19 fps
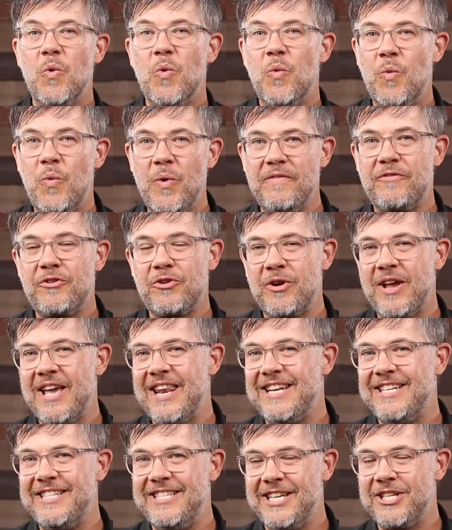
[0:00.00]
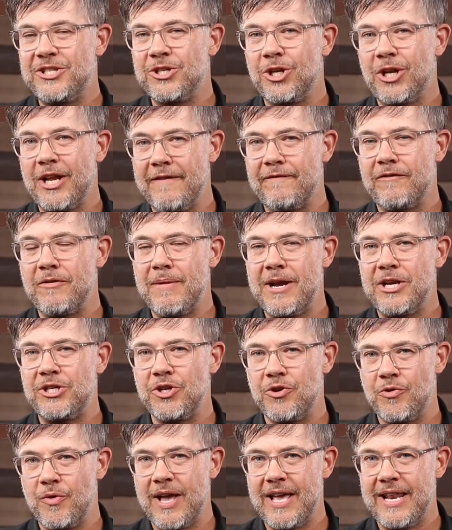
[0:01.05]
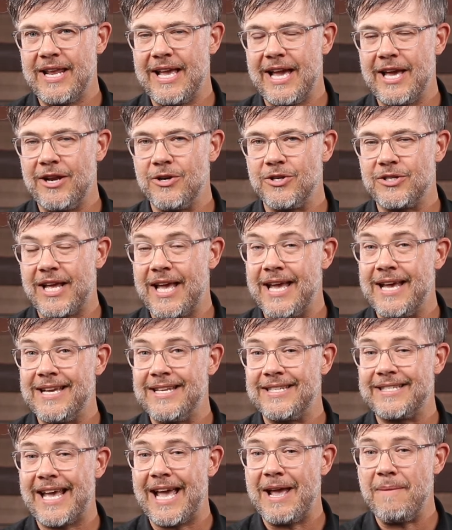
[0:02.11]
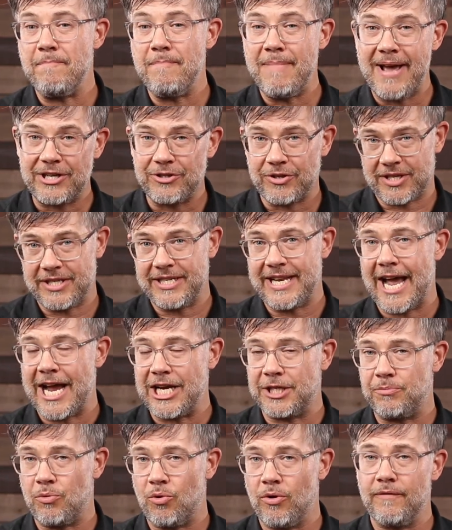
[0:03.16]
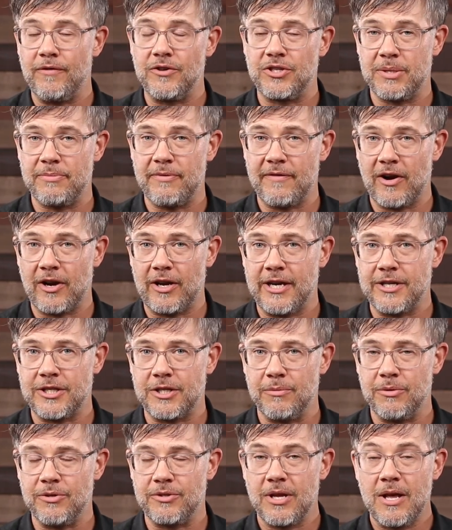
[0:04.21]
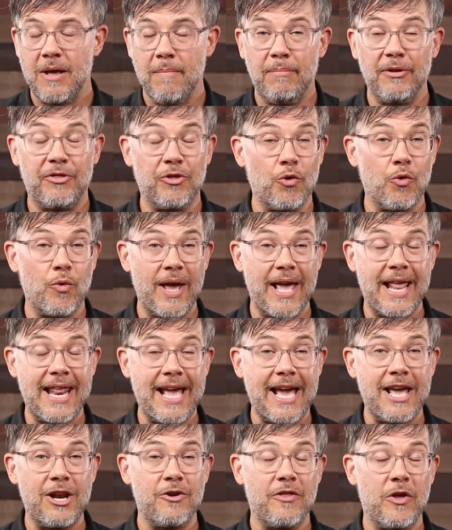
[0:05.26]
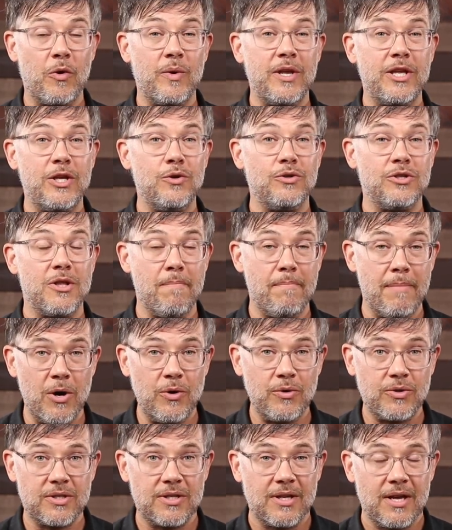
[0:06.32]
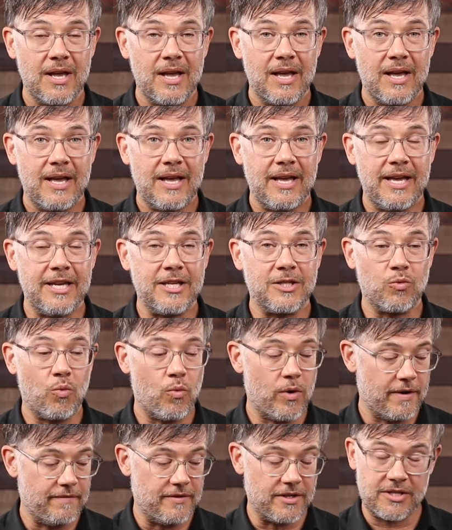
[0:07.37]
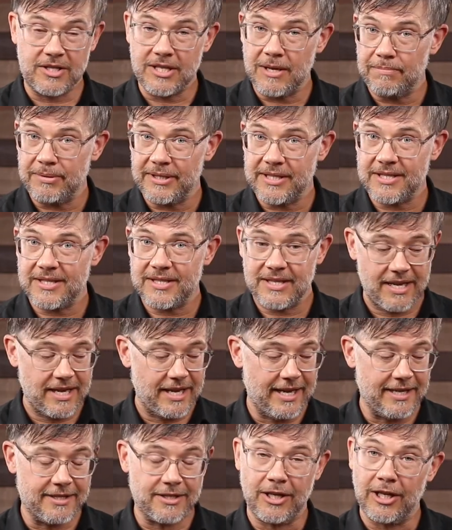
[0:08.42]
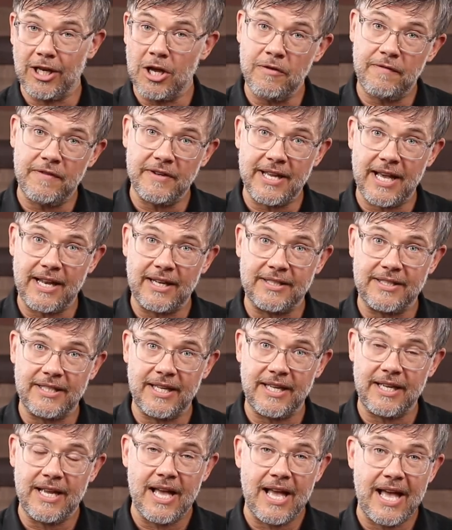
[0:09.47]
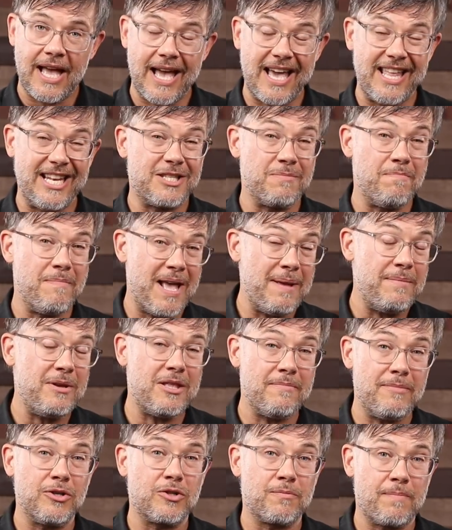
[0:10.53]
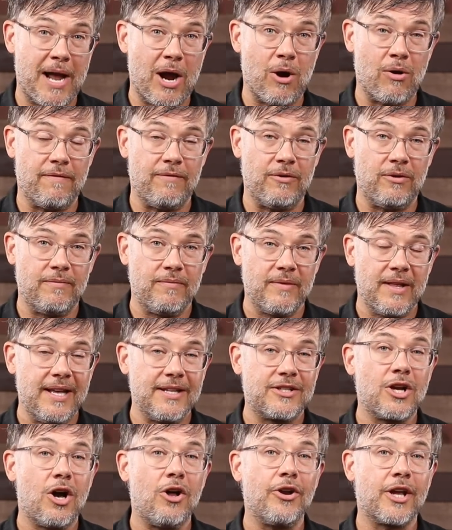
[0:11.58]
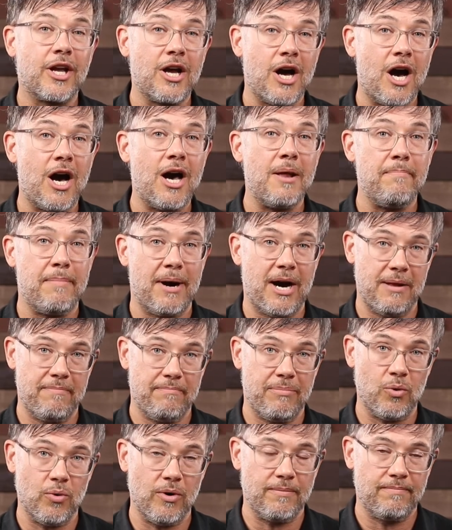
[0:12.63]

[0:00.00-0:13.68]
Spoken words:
We've created digital information radiators as a metrics dashboard for some of our customers, but the radiator that we use the most is one of the simplest, it's low fidelity, and it's maybe the most powerful. It's called a Kanban board.